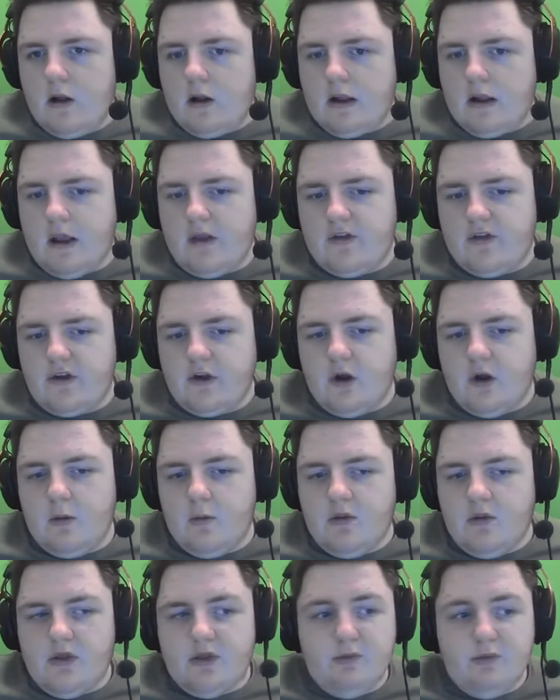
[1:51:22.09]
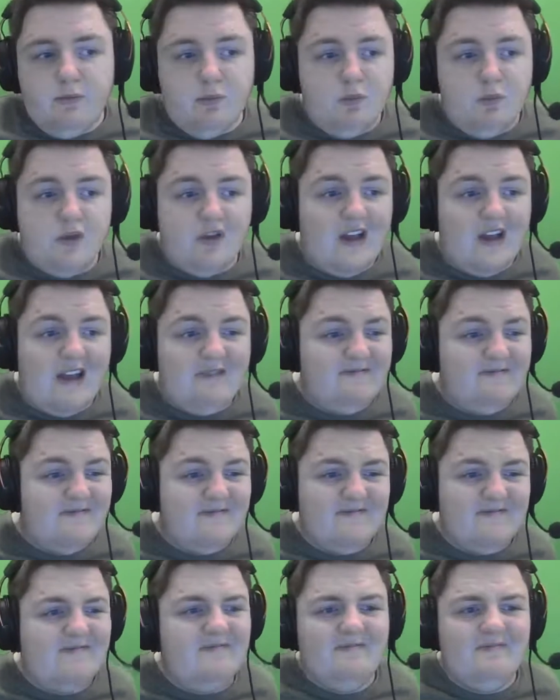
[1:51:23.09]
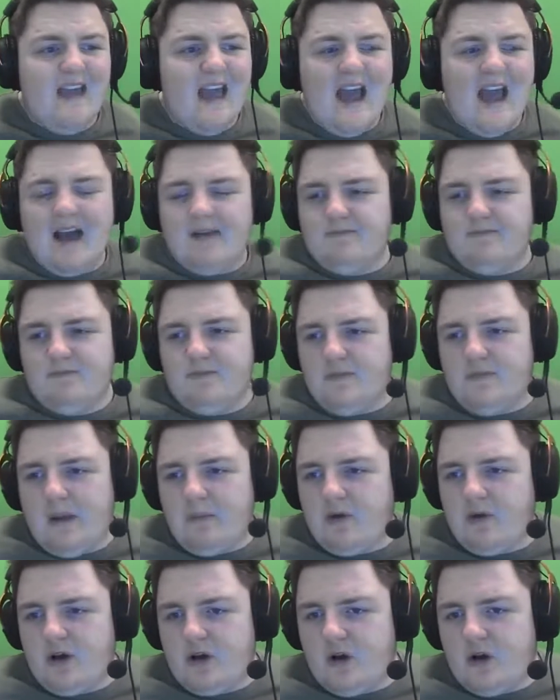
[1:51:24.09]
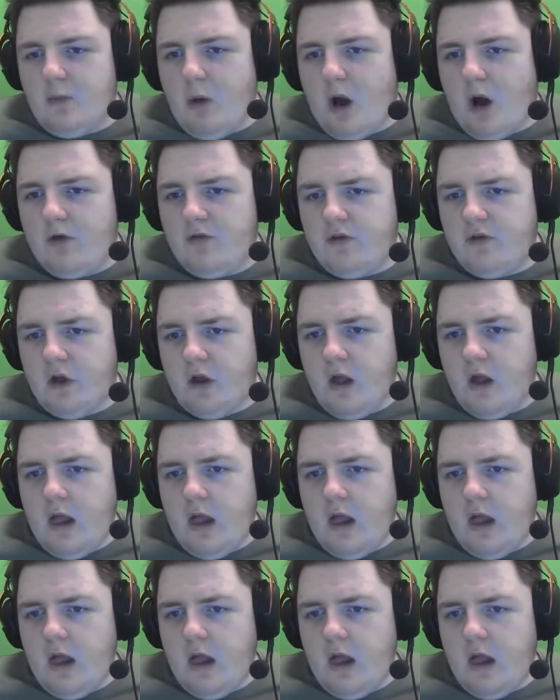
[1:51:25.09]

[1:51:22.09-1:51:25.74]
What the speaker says: Kingsley Coman was like, nah, I'm going to come off.